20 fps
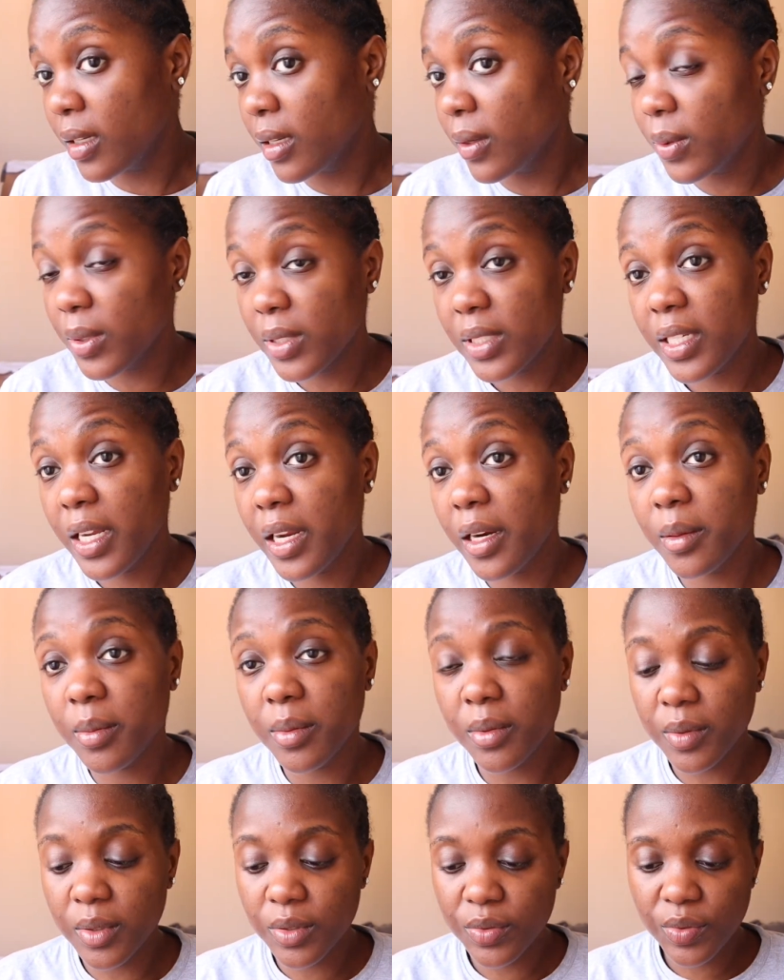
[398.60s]
it was
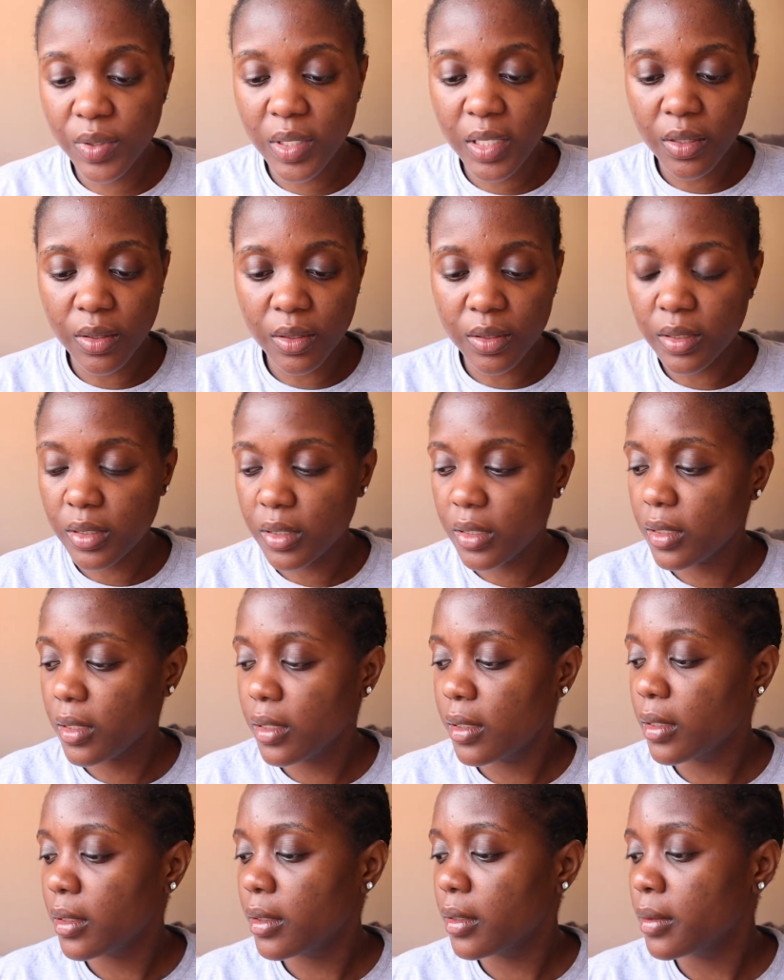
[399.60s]
terrible. It was really hot.